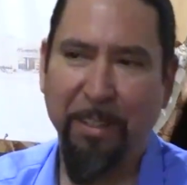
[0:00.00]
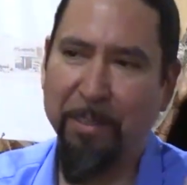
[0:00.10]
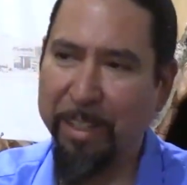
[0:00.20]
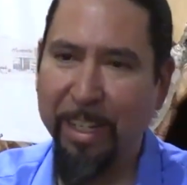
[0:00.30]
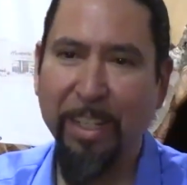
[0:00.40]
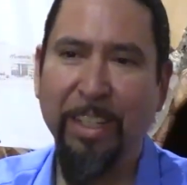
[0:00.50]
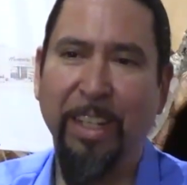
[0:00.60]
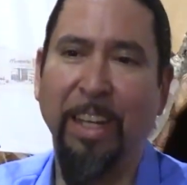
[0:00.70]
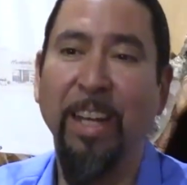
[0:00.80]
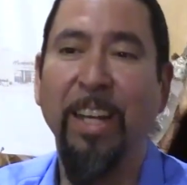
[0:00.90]

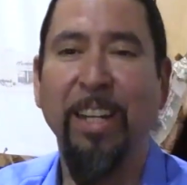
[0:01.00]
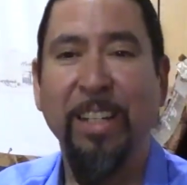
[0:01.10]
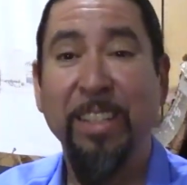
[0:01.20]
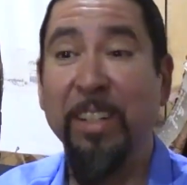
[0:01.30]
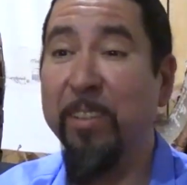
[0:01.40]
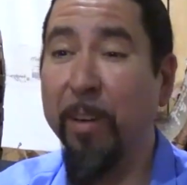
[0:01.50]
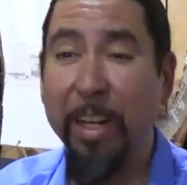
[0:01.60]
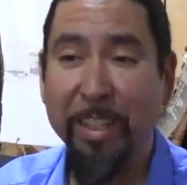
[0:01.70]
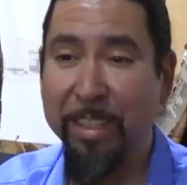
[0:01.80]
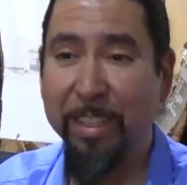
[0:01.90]
regalia. I say,
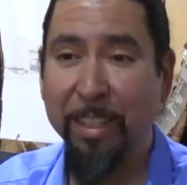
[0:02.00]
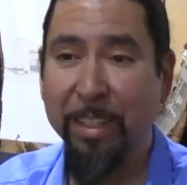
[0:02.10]
great,